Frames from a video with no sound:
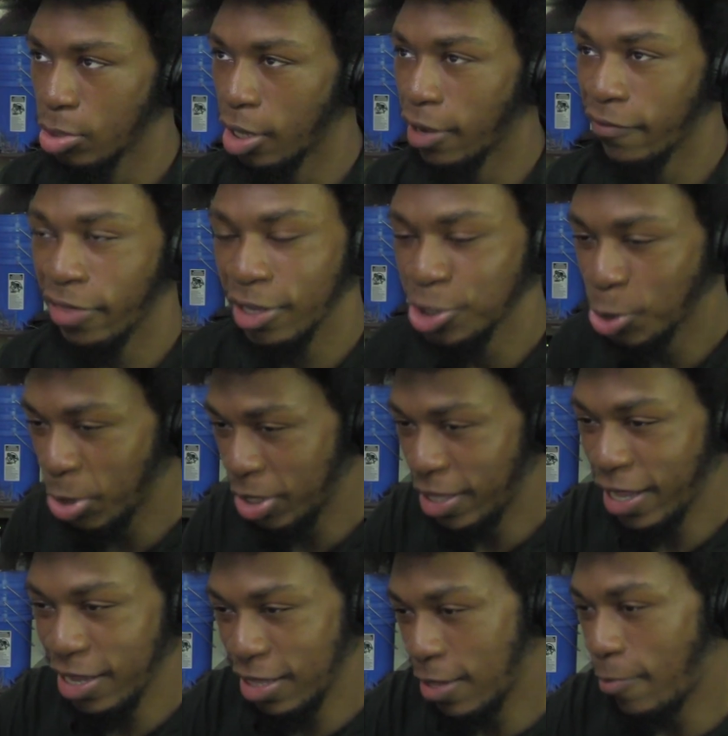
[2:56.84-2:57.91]
Like if they showed it
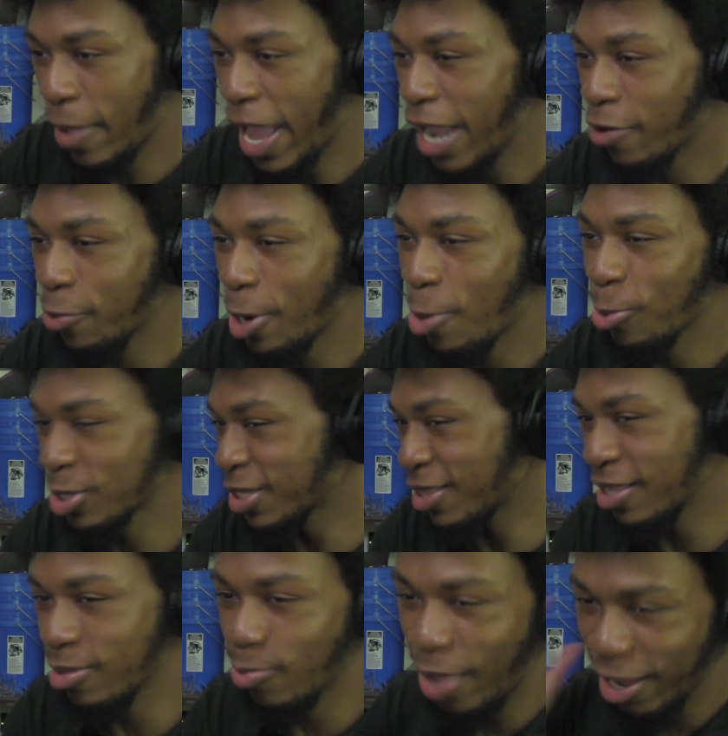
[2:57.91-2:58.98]
like in the background, we
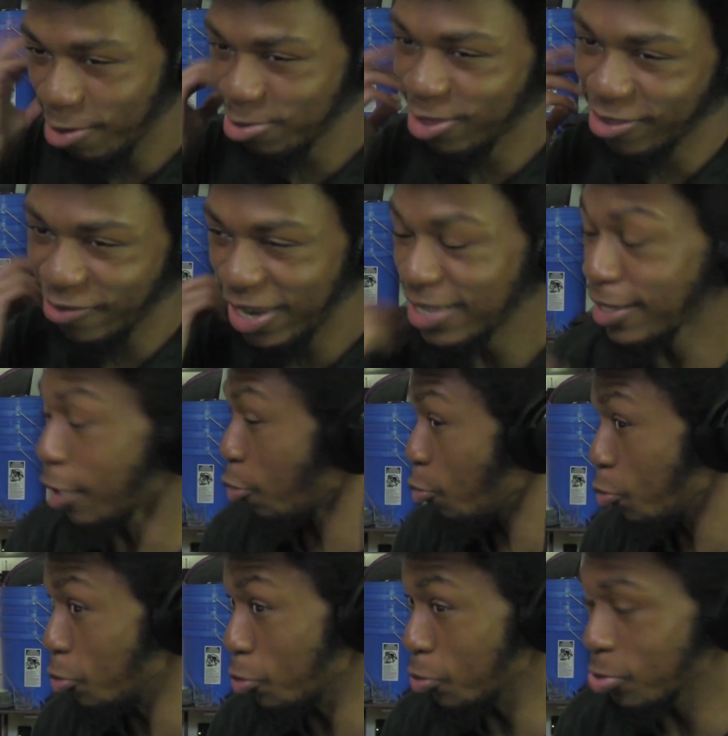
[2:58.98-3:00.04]
just see in the background of the scratch, it's like,
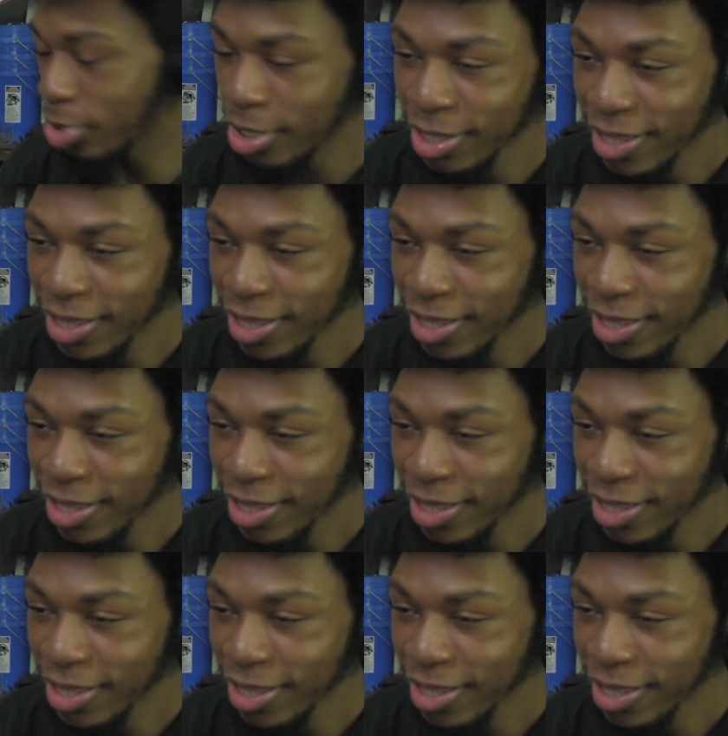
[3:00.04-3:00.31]
ooh!